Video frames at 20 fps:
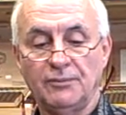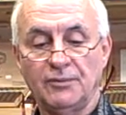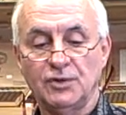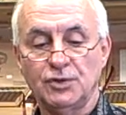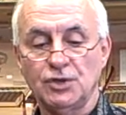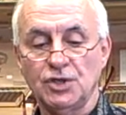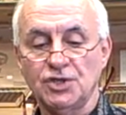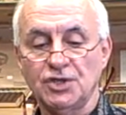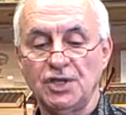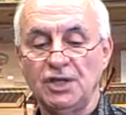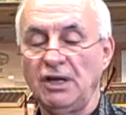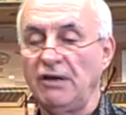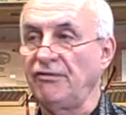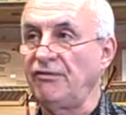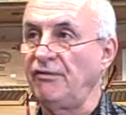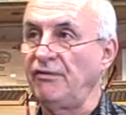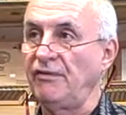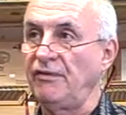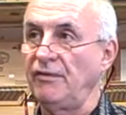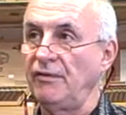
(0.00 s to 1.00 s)
Just enough
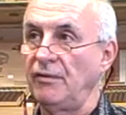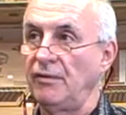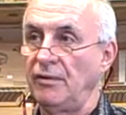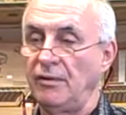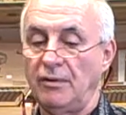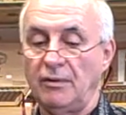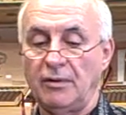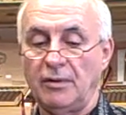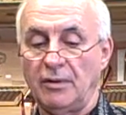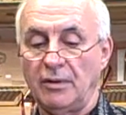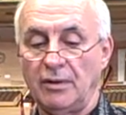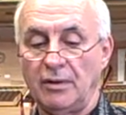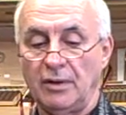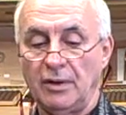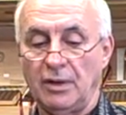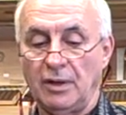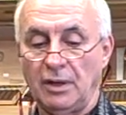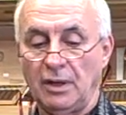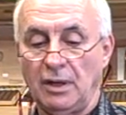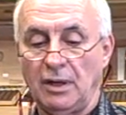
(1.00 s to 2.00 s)

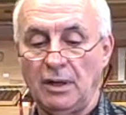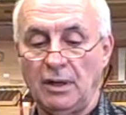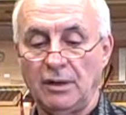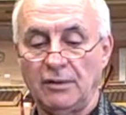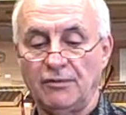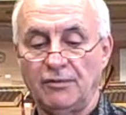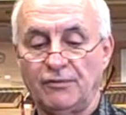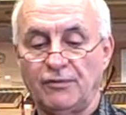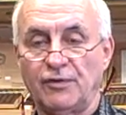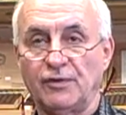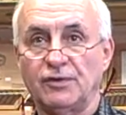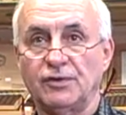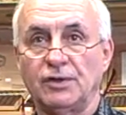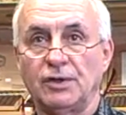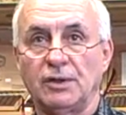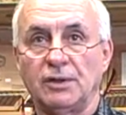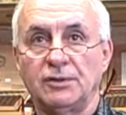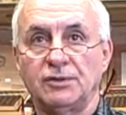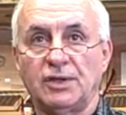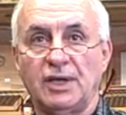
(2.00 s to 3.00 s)
to
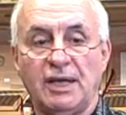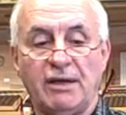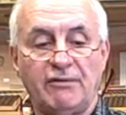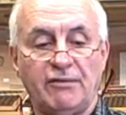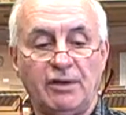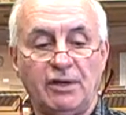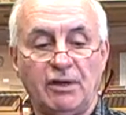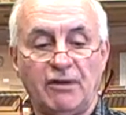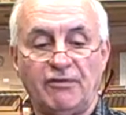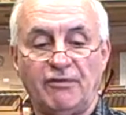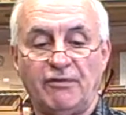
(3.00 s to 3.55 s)
have enough